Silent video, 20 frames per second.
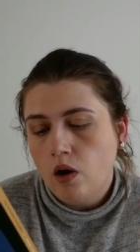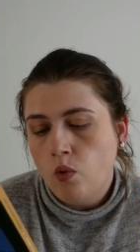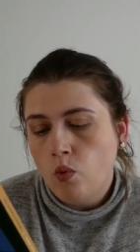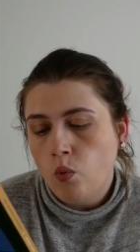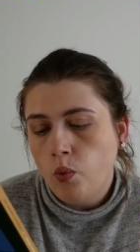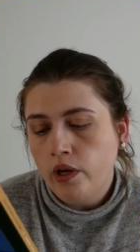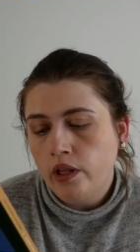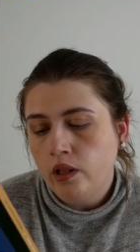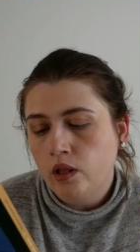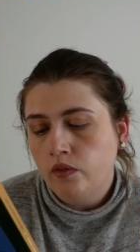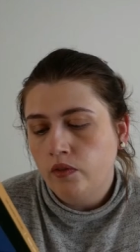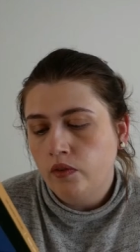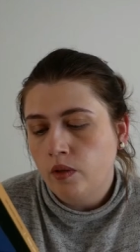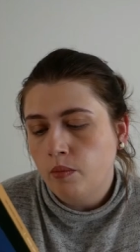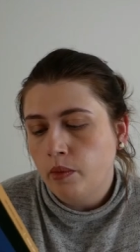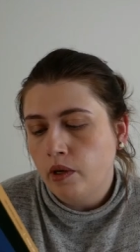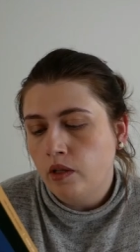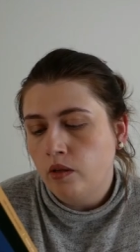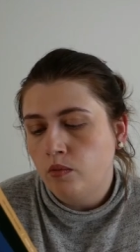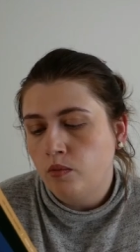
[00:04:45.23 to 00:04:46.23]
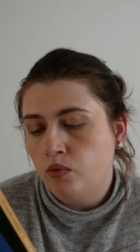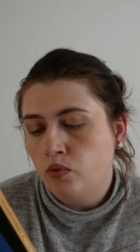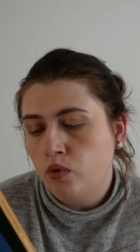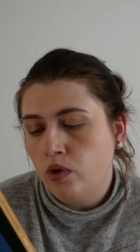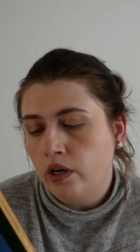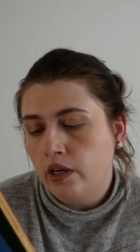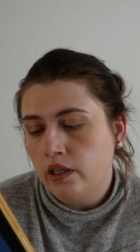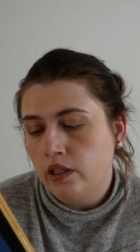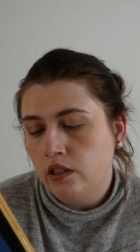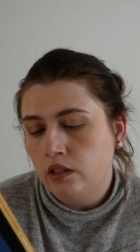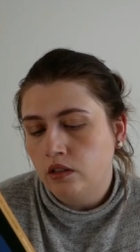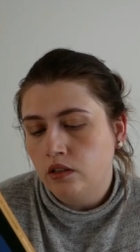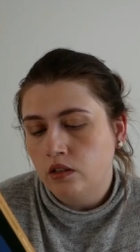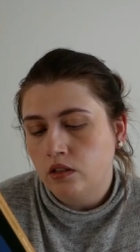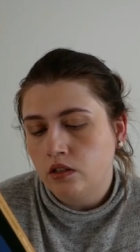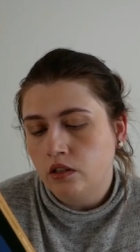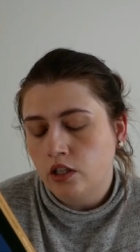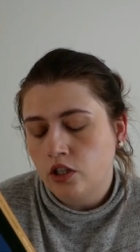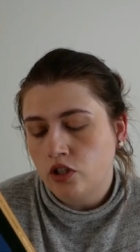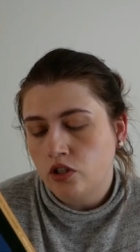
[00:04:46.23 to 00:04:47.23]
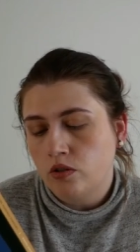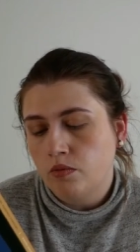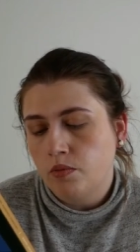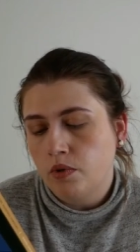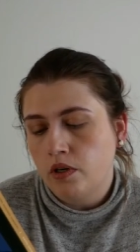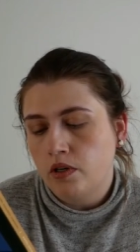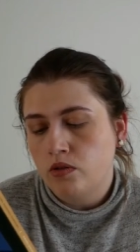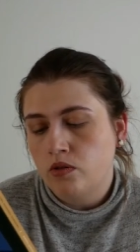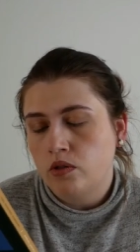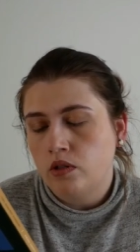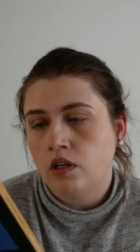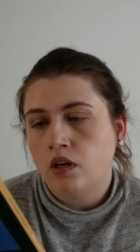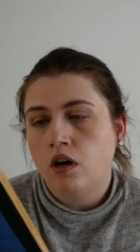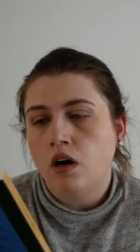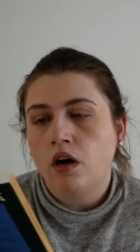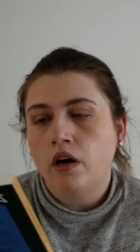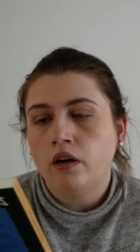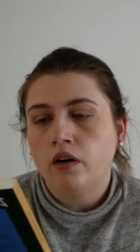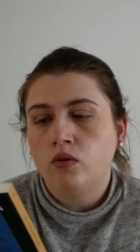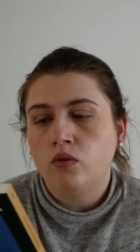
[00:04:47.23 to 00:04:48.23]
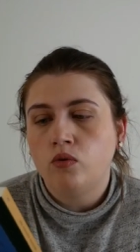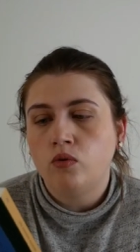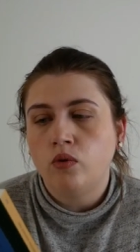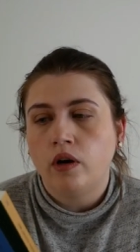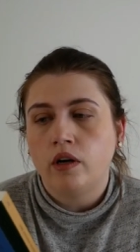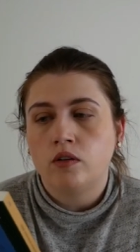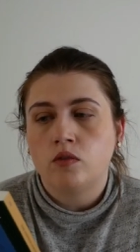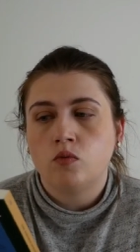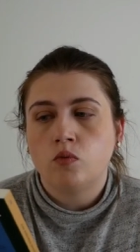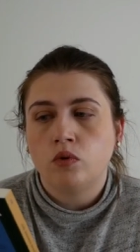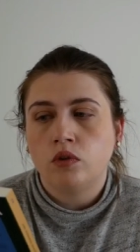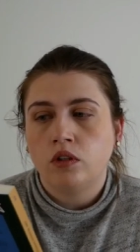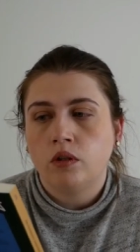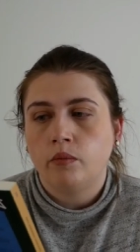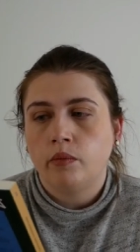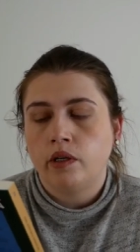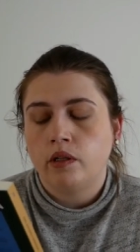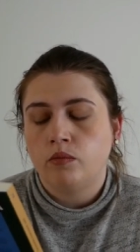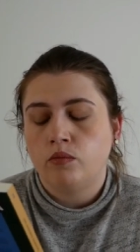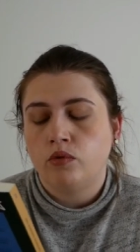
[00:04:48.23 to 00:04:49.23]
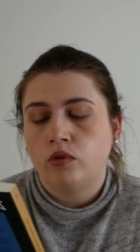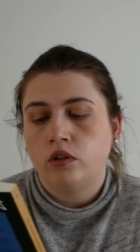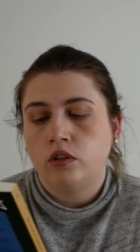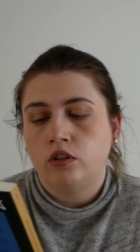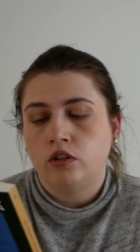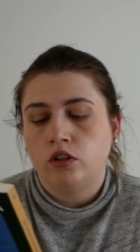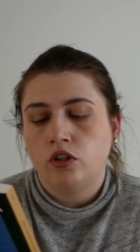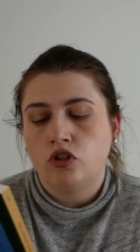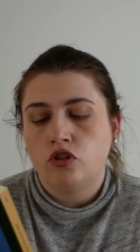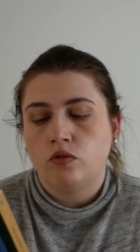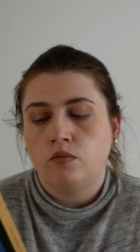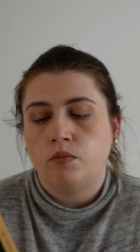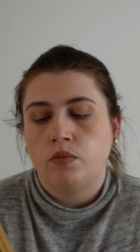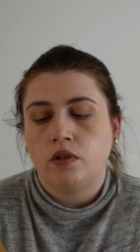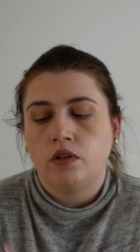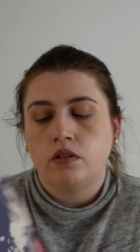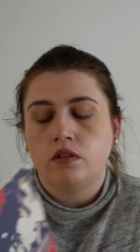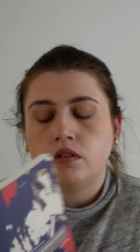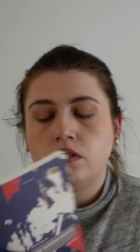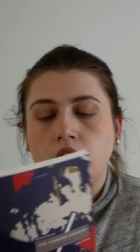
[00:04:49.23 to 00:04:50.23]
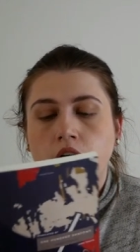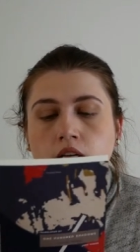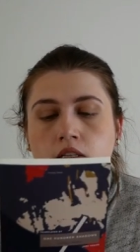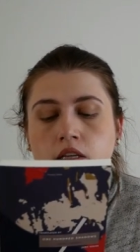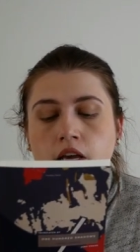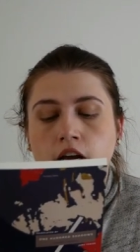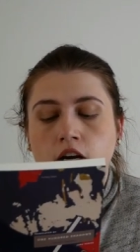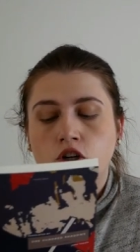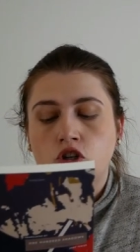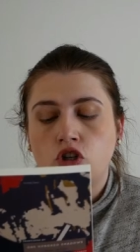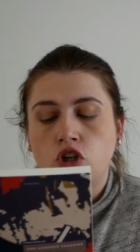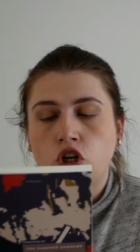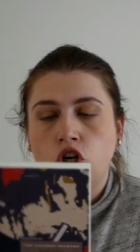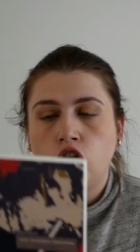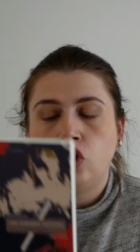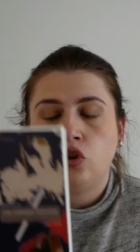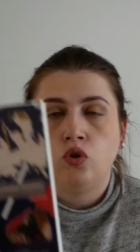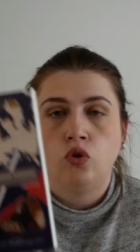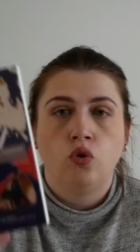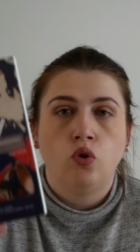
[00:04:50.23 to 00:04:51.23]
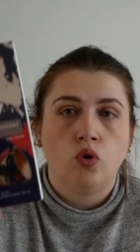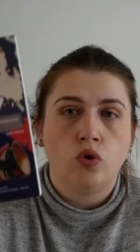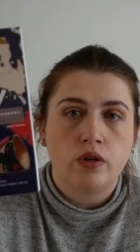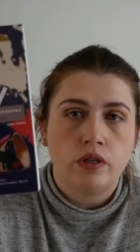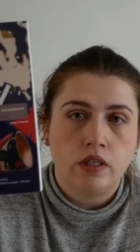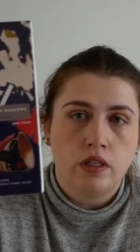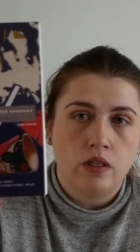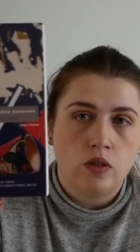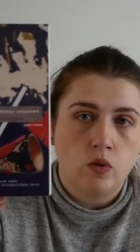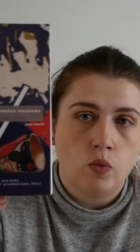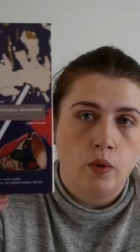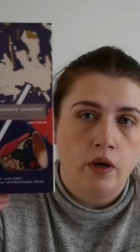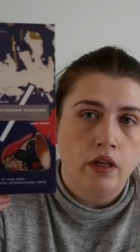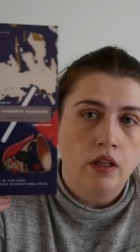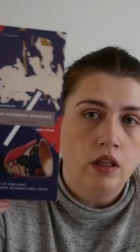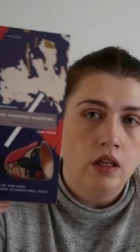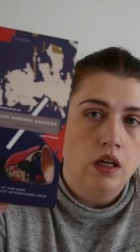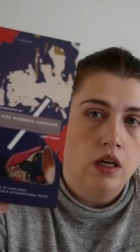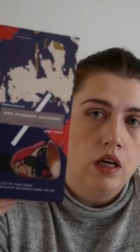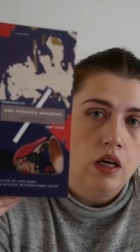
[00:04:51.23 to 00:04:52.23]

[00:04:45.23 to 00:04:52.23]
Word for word: Winner of the Man Booker International Prize. So the guy who has won the Man Booker International Prize has actually endorsed this one.